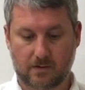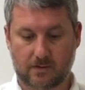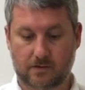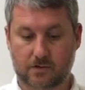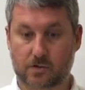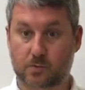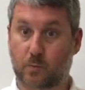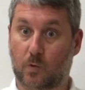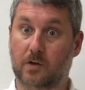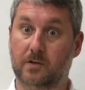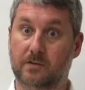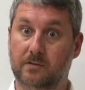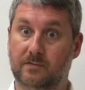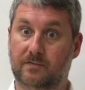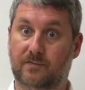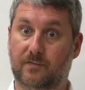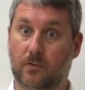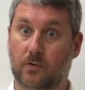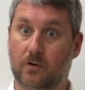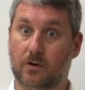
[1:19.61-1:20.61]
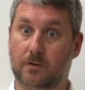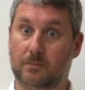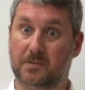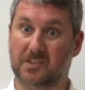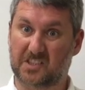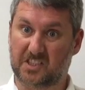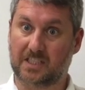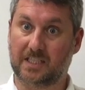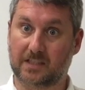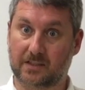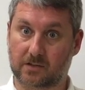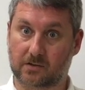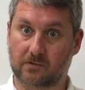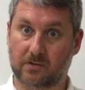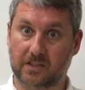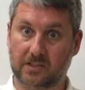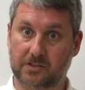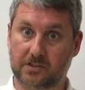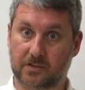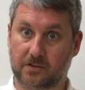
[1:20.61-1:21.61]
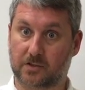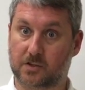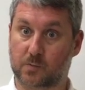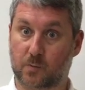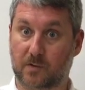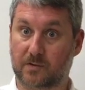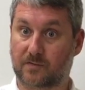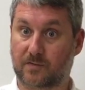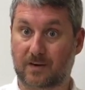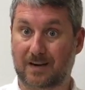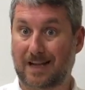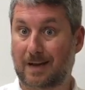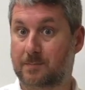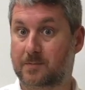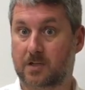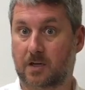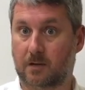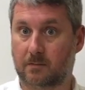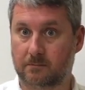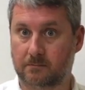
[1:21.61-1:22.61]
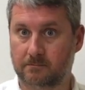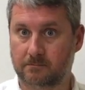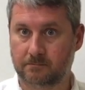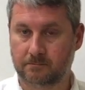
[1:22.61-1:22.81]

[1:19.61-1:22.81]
There's one for machine integration and there's one for laptop.